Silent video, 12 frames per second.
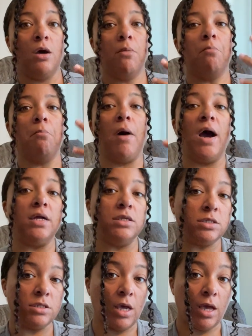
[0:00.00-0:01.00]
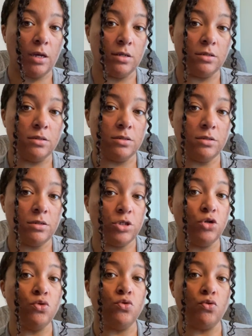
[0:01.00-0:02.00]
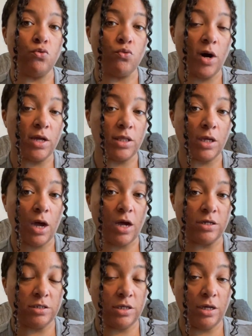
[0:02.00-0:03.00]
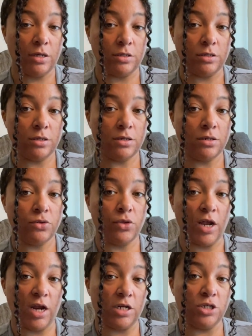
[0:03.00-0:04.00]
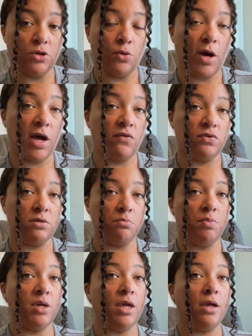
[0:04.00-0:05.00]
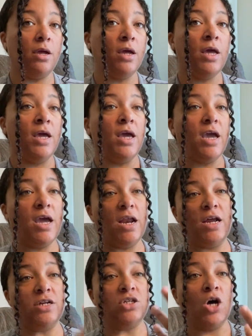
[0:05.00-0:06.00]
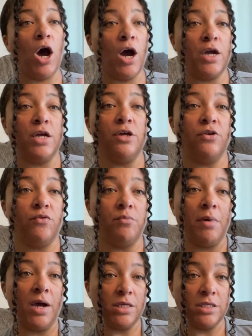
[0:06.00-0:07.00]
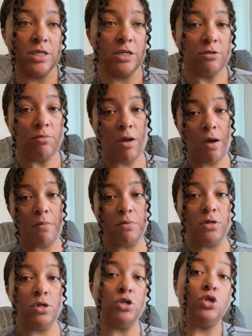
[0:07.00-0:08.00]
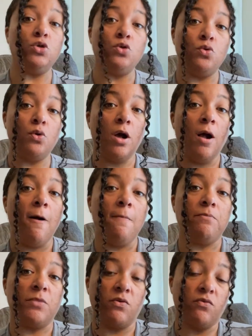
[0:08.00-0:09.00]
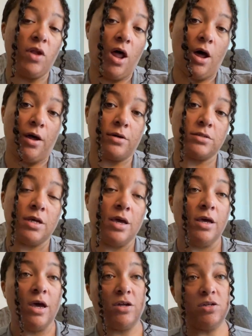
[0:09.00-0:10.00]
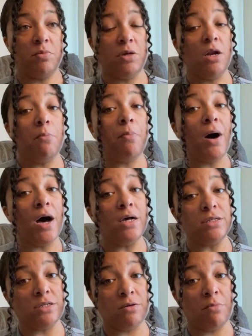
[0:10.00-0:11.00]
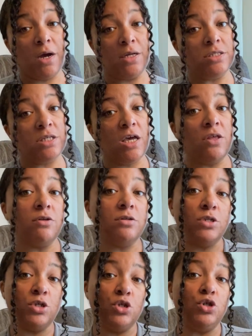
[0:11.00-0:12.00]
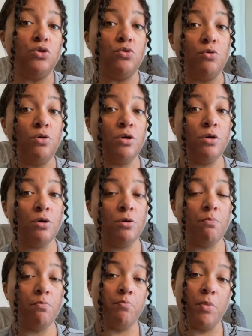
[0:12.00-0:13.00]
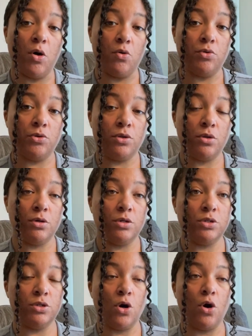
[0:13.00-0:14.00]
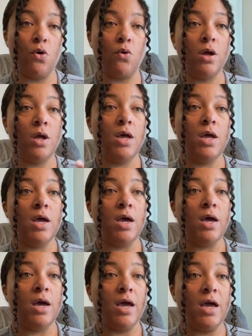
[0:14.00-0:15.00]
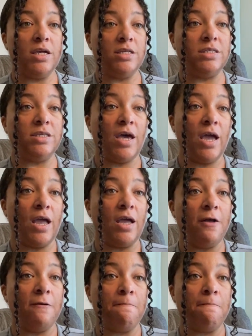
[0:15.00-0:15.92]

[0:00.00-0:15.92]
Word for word: mindset to write the content that I do. I have to be in a talkative mindset to be able to do the vlogs. I have to be in a positive mindset to do both. So it's like